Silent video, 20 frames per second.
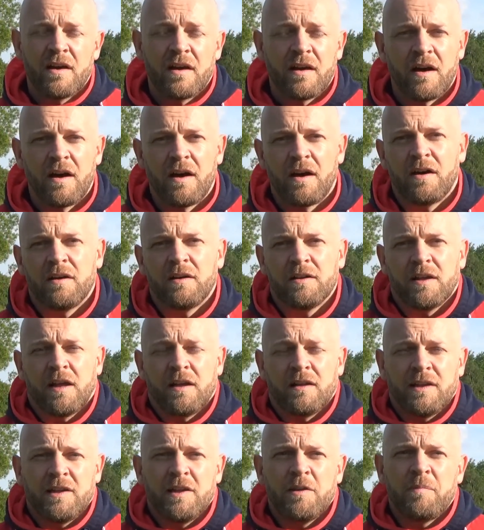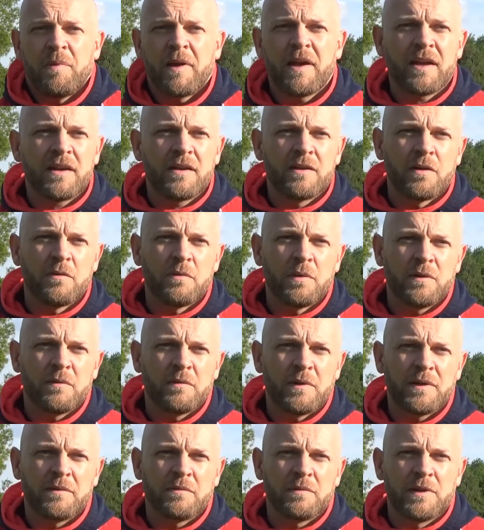Oh, a little bit. We
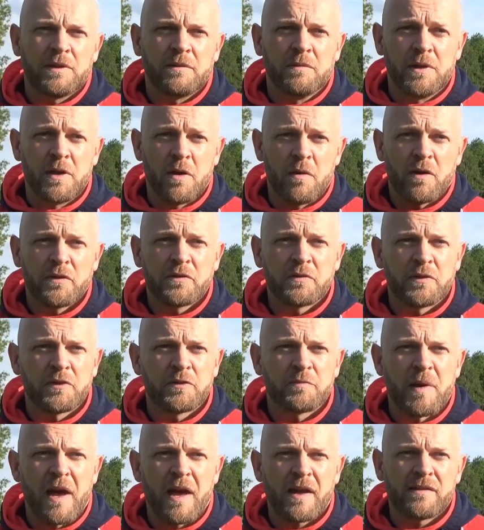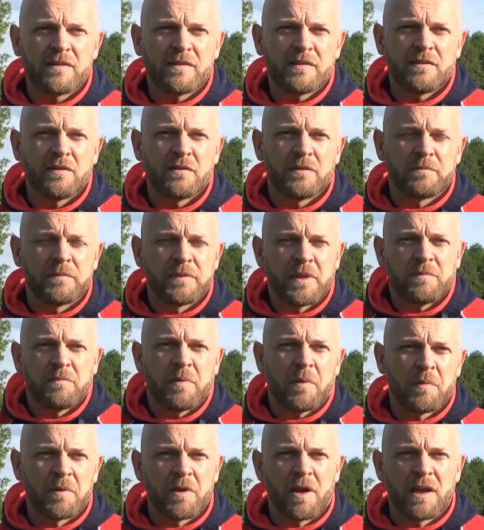know what to expect. They've
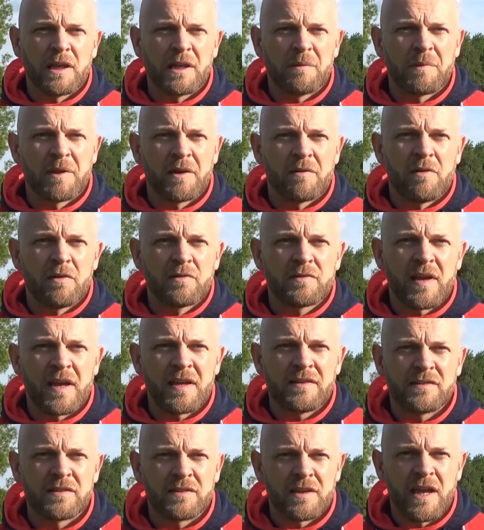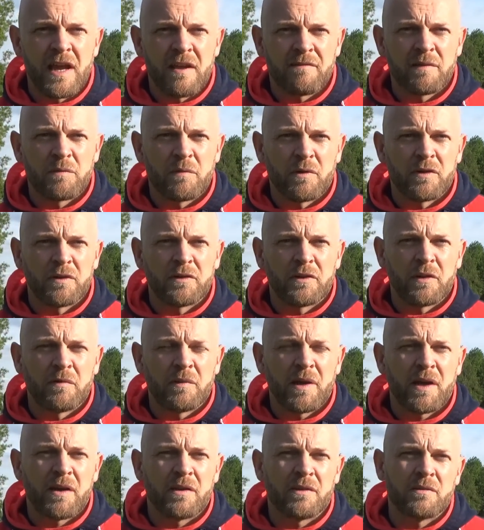probably got a little bit of rotation there, they want to do
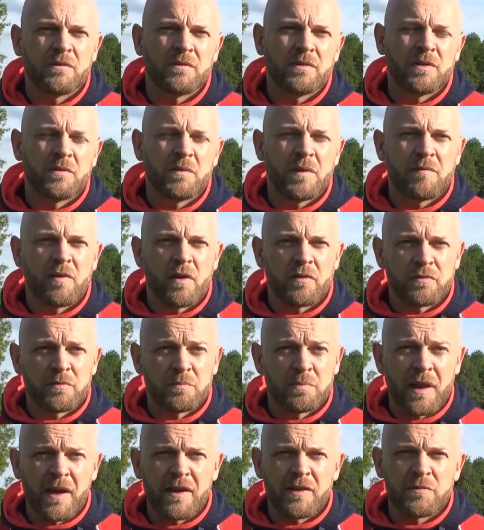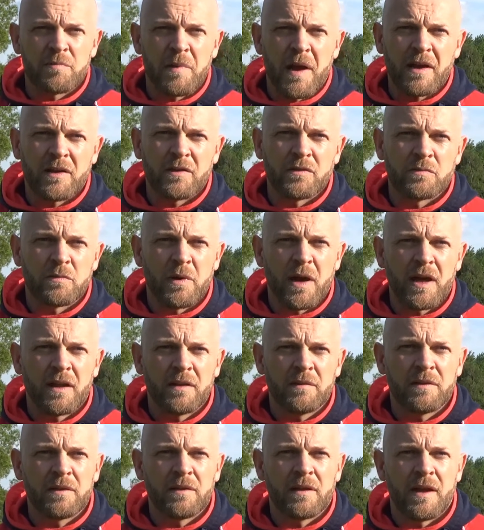it, and we've got some players back as
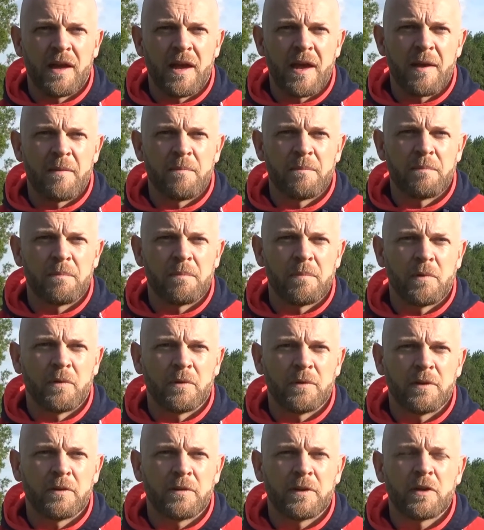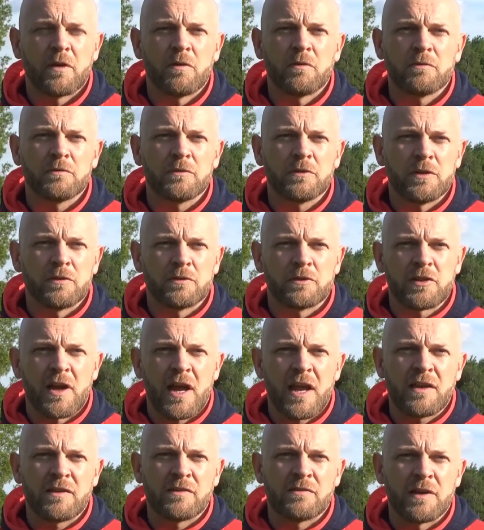well. They don't
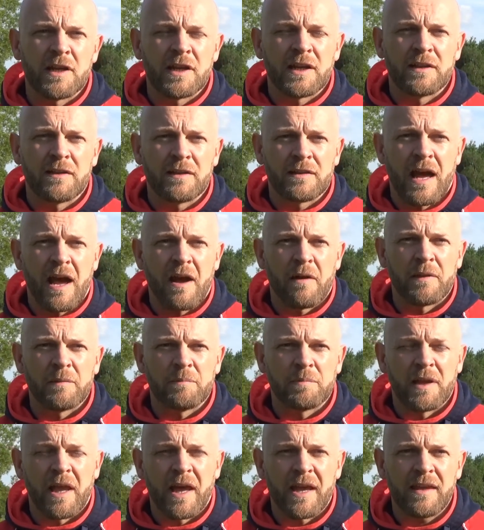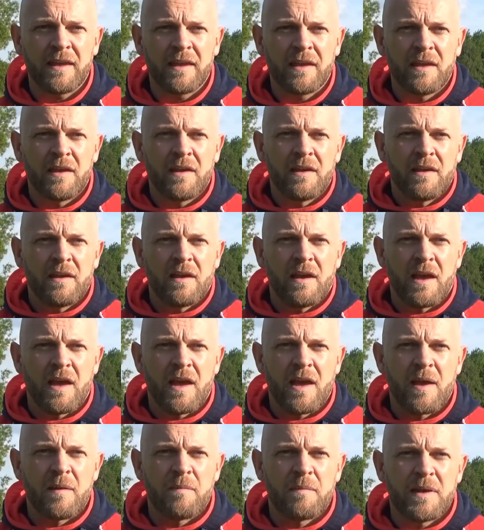change really how they play.
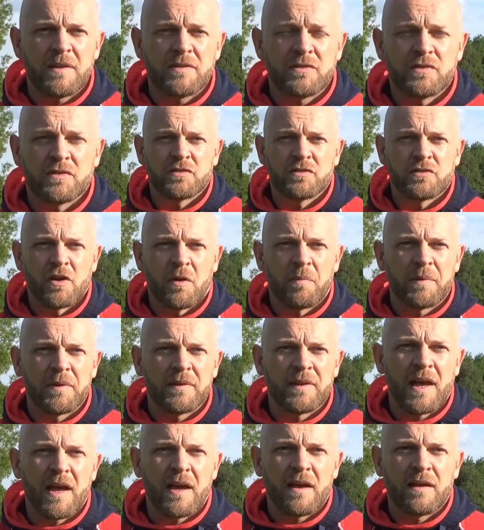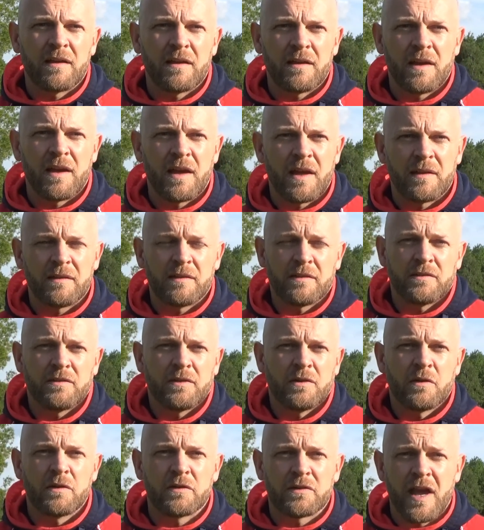It's stopping that.
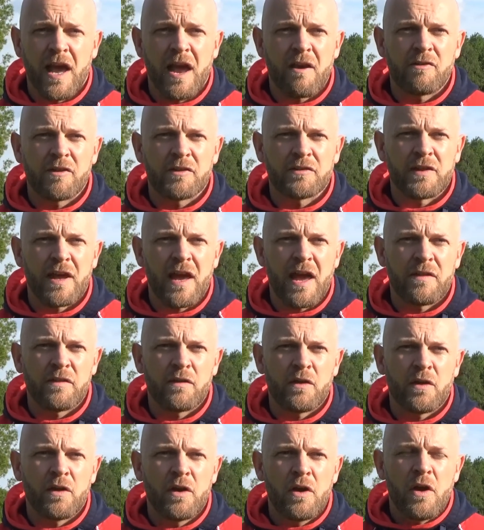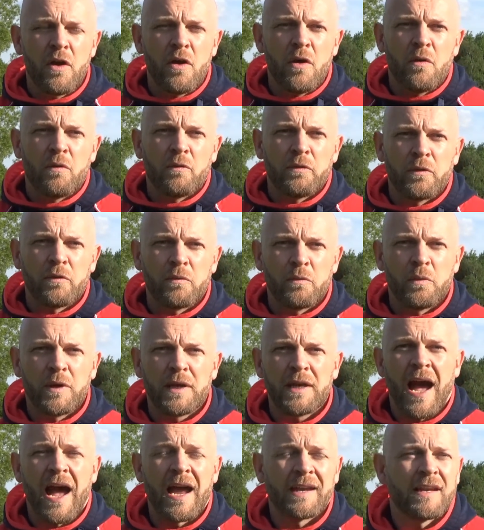There's areas there that
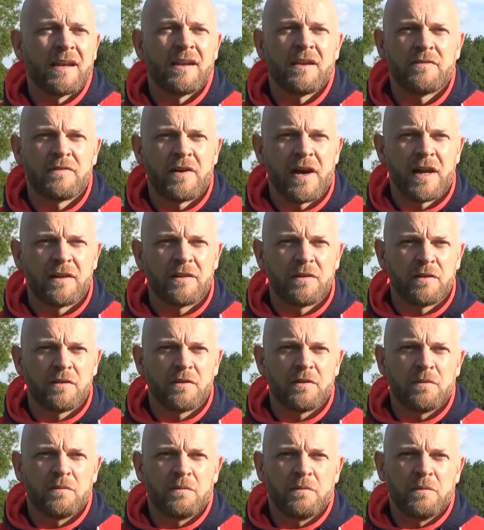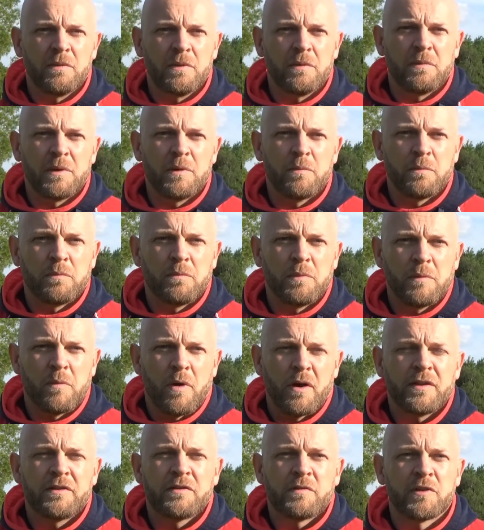we identified that we
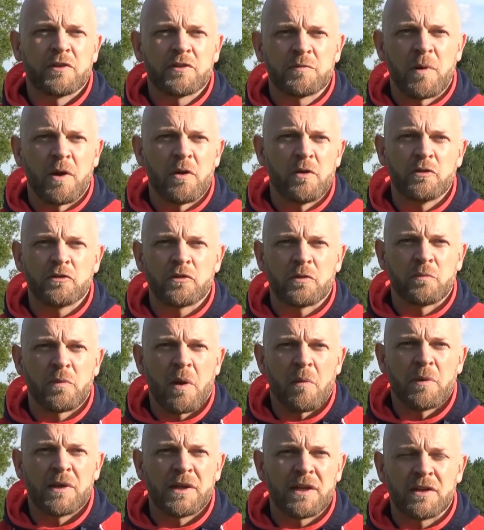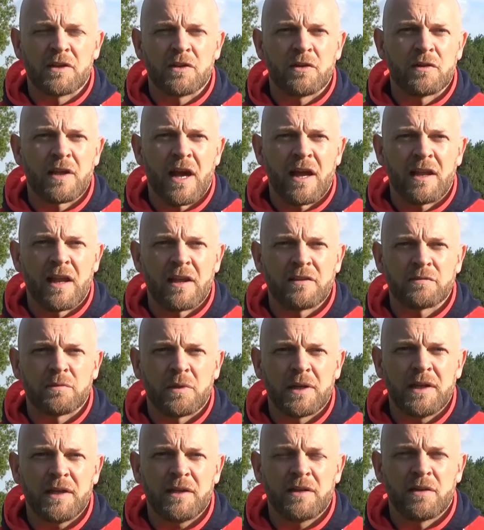wanted to expose, and we didn't do that last
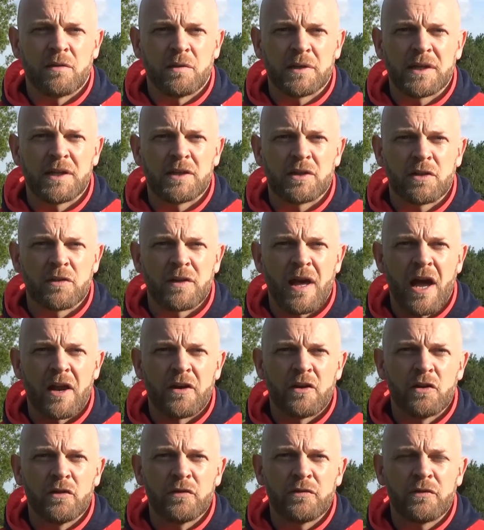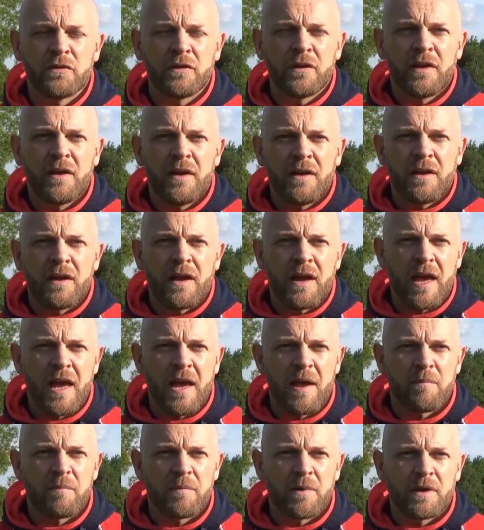week, or we didn't do that enough.
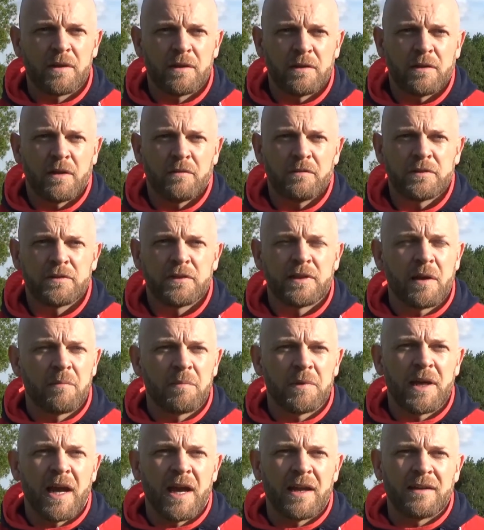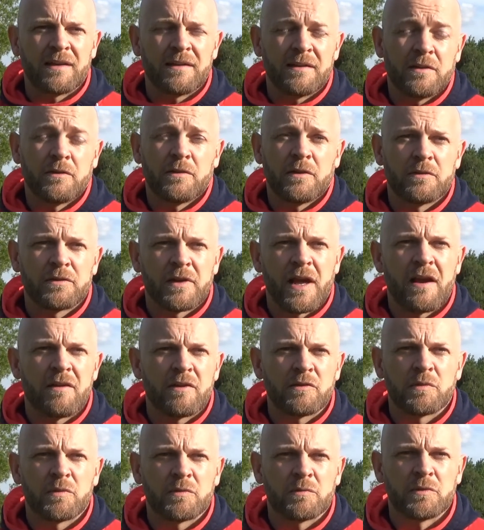And obviously there'll be those
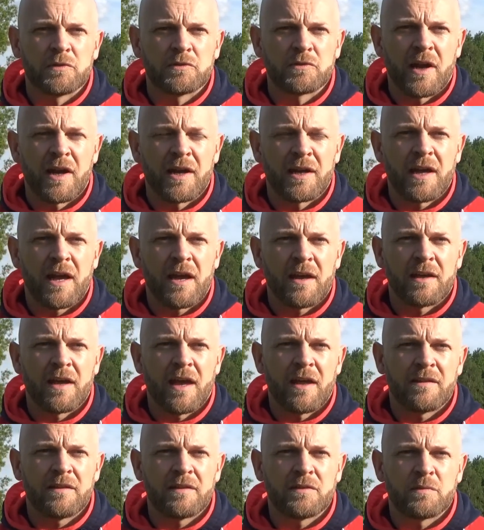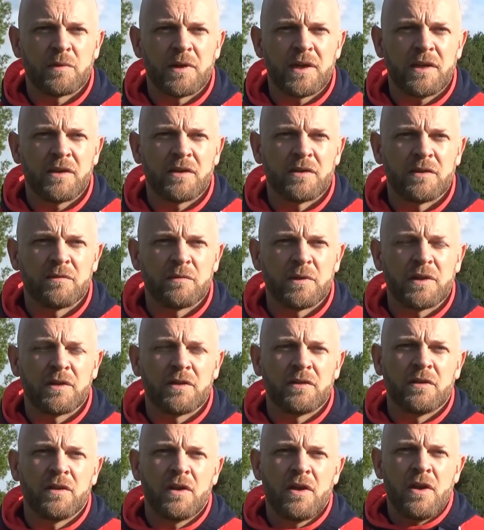areas we'll try and get again this week, and if we
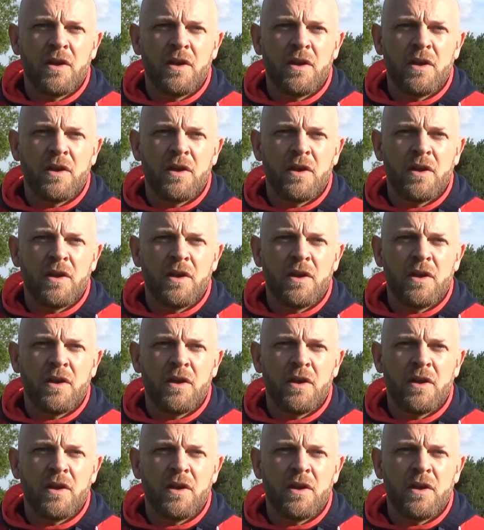can